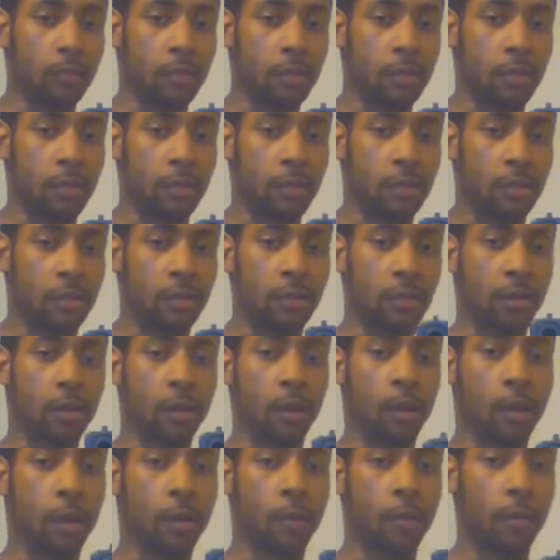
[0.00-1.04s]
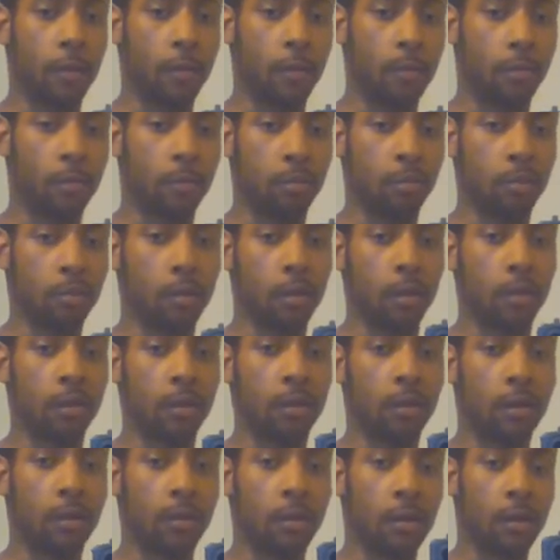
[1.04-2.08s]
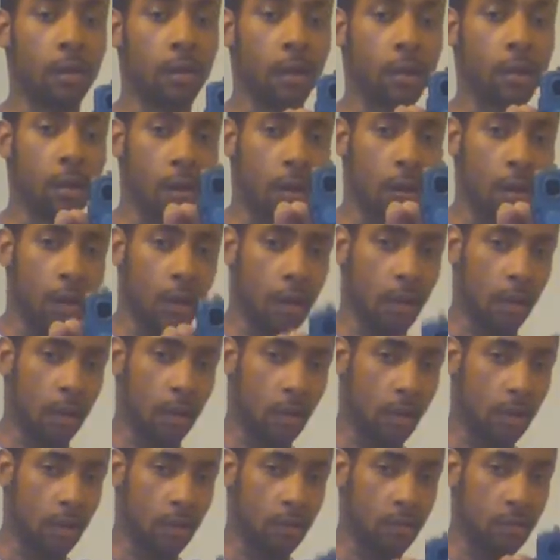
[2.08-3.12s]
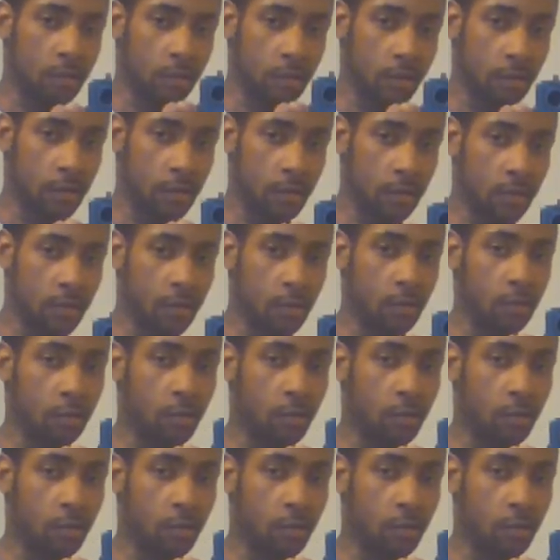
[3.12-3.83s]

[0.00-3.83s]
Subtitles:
just hurry up and pull it. I like to just,